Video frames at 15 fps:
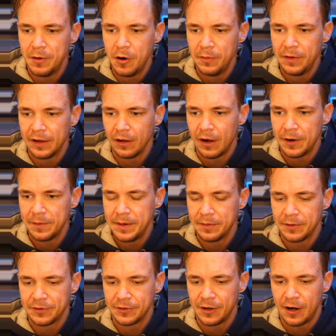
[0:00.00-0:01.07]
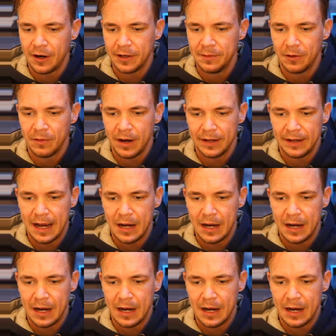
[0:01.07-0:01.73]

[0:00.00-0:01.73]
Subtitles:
that a lot of people are talking about right now,